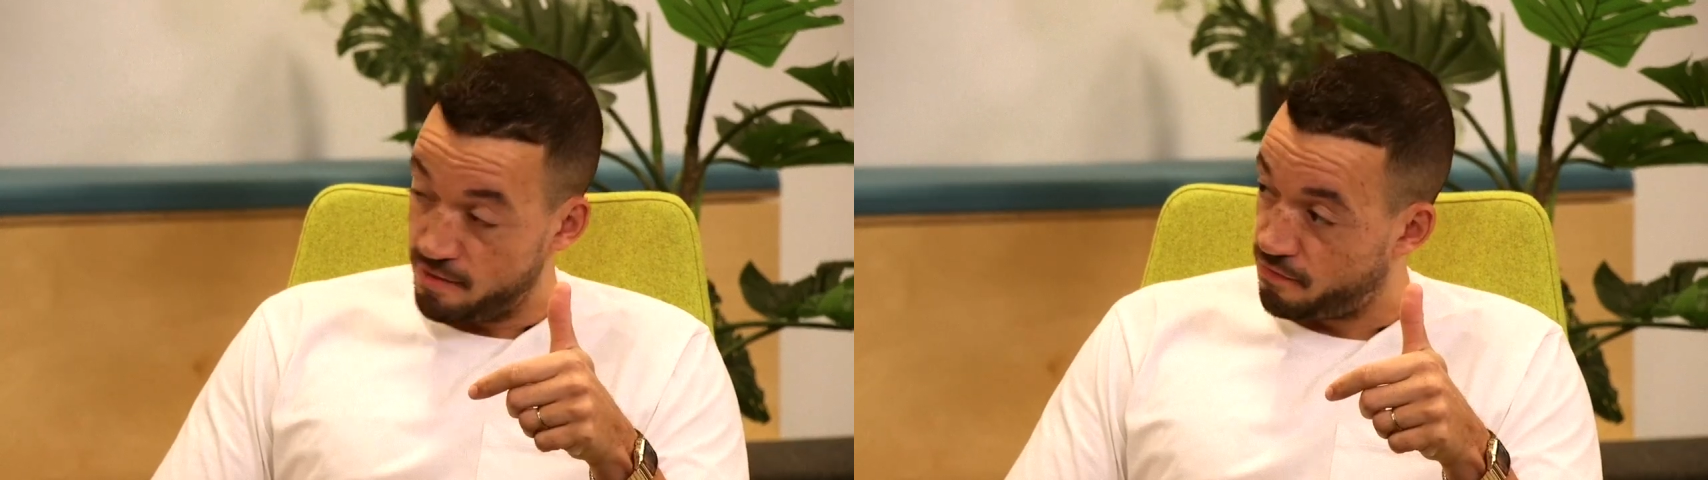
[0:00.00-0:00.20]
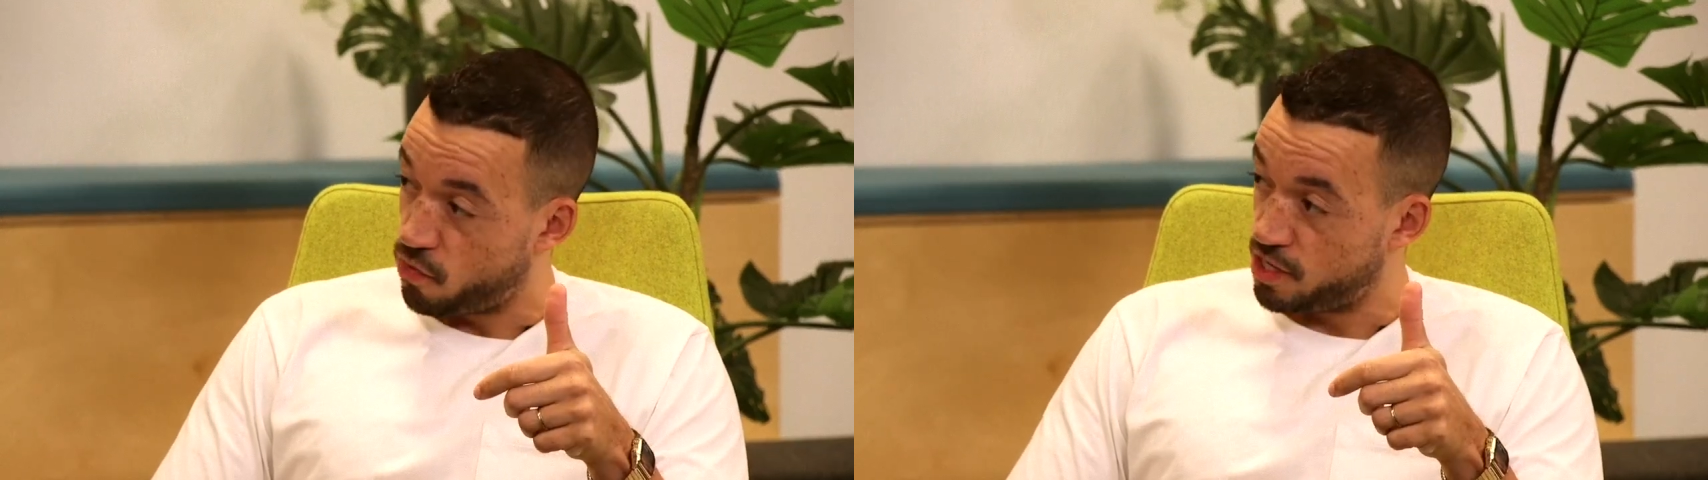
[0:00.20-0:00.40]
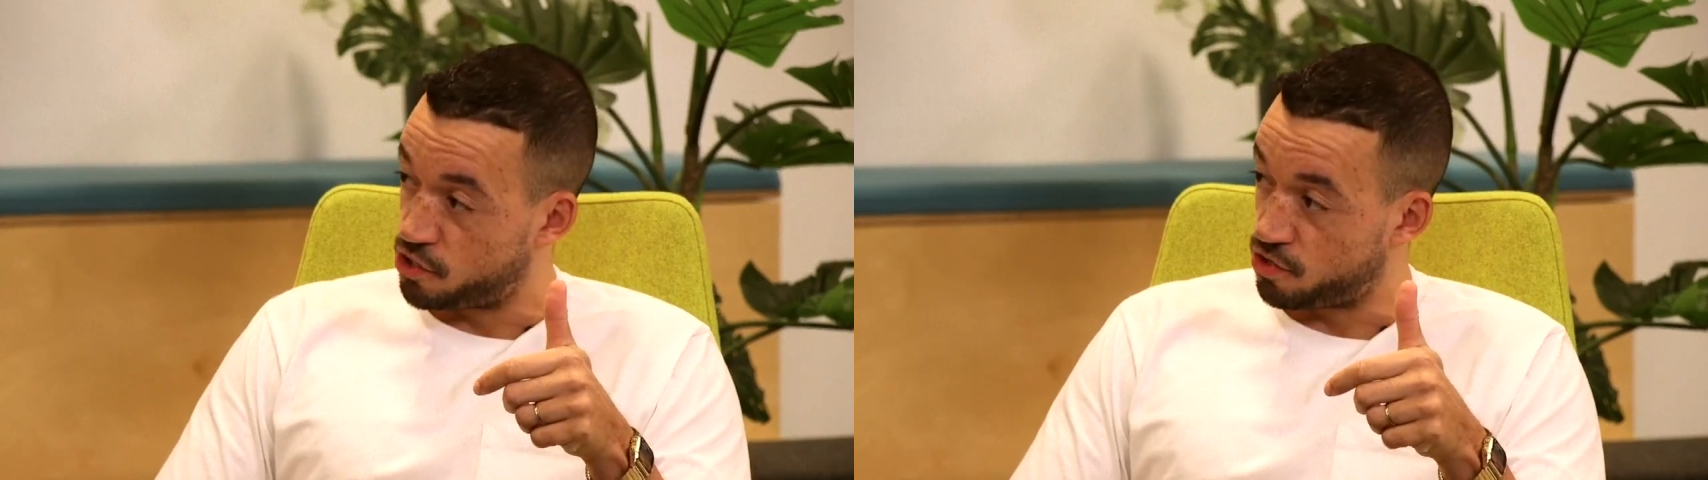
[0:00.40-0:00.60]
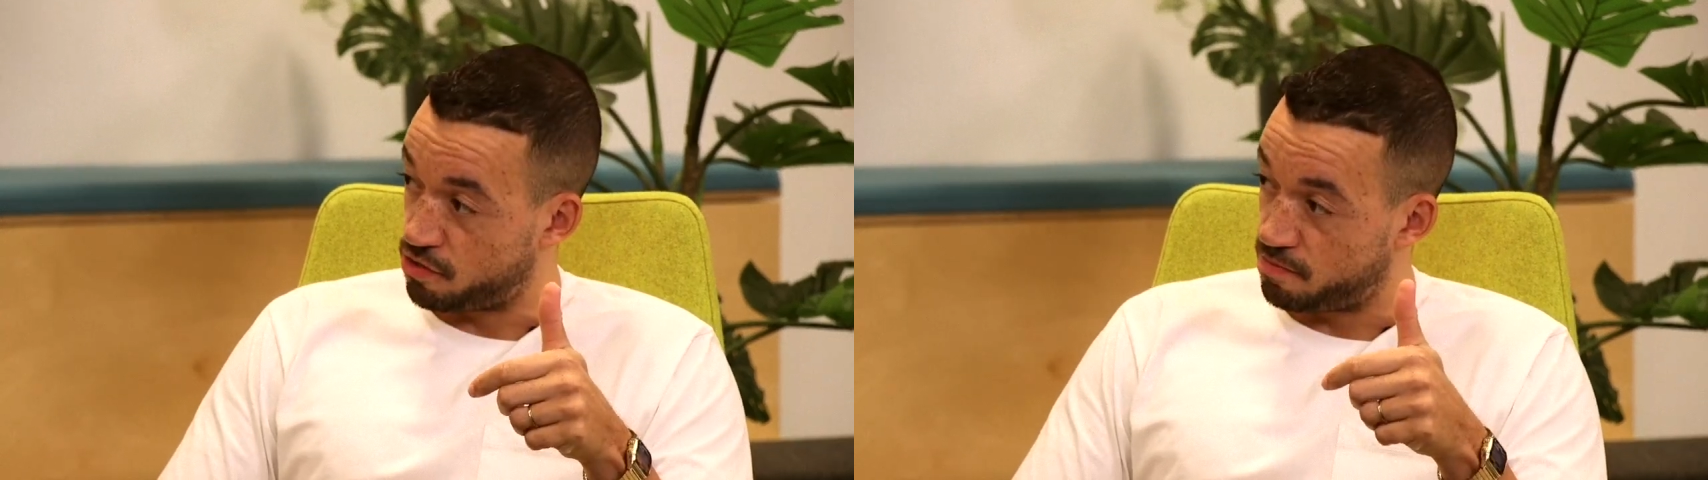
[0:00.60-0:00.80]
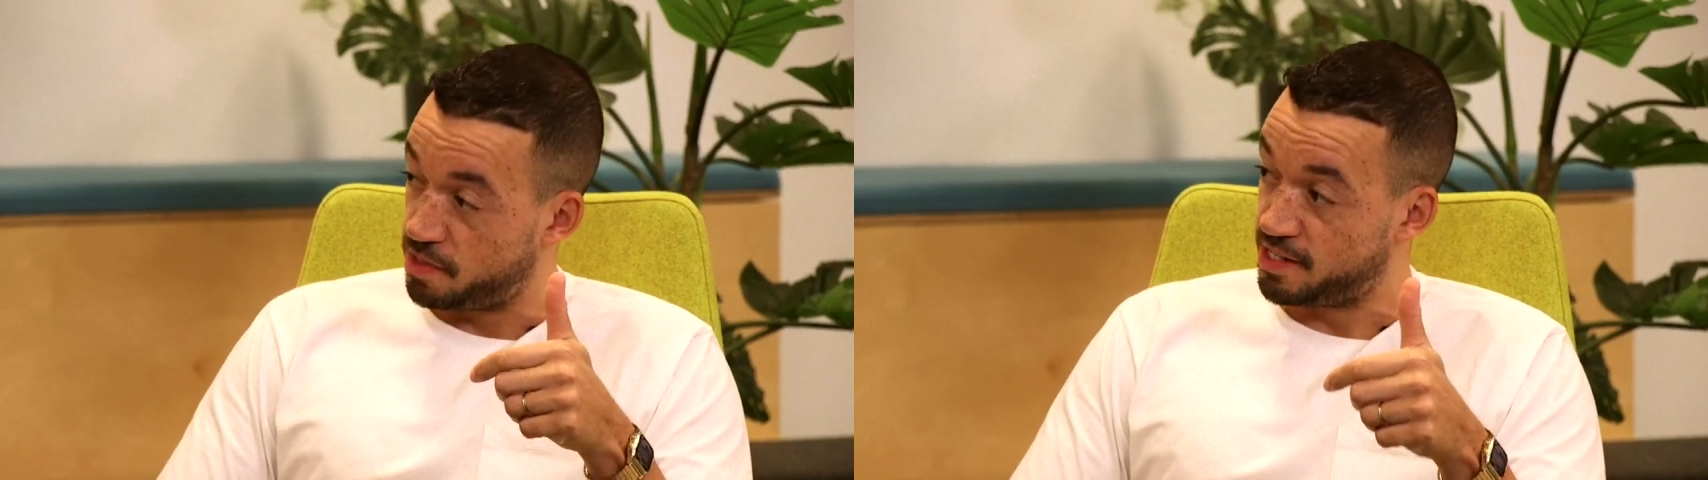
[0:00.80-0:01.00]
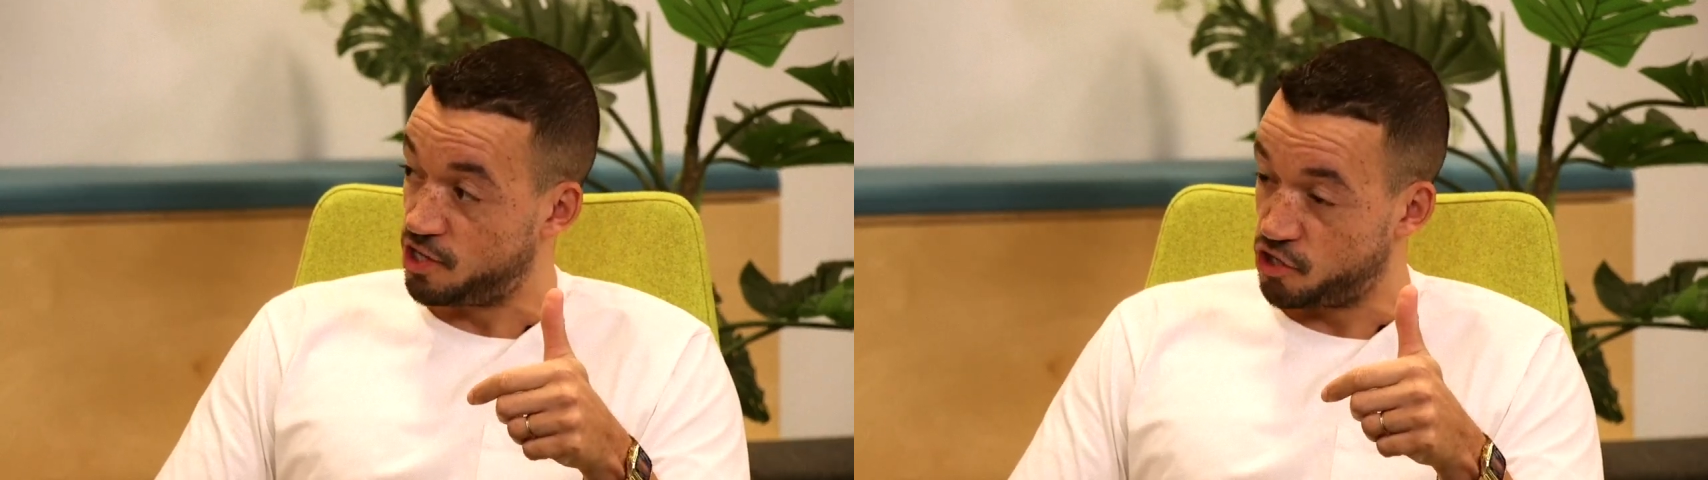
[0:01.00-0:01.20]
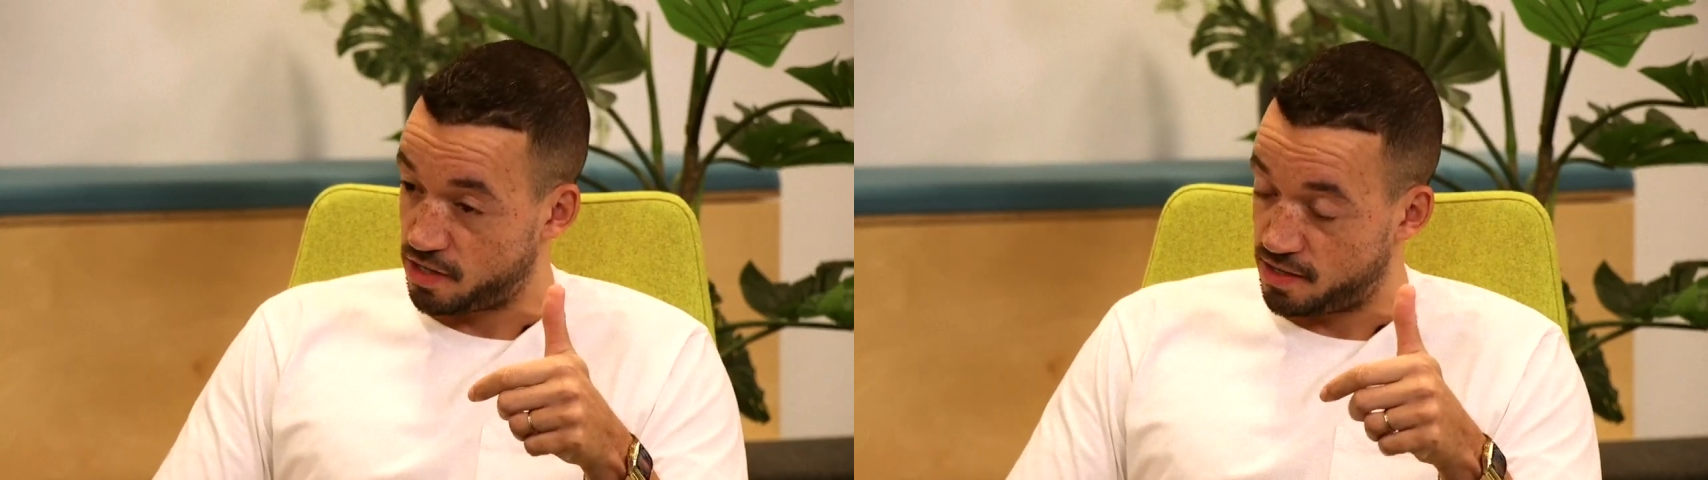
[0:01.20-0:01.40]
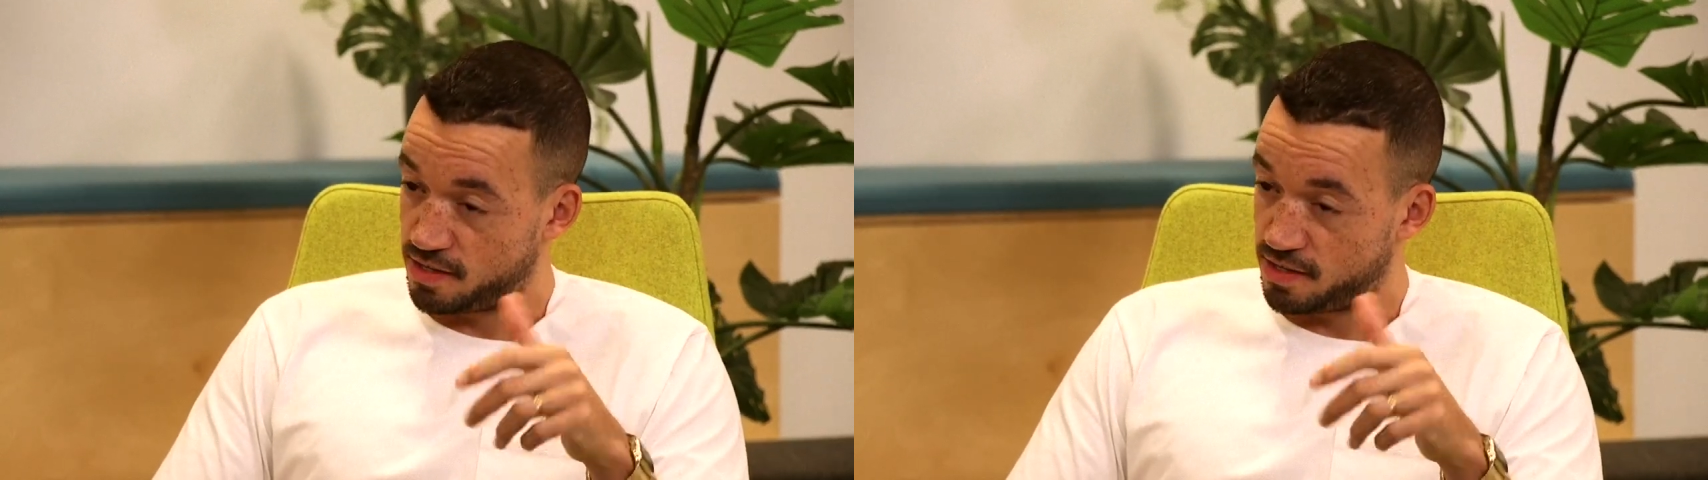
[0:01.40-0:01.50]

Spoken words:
influential positions.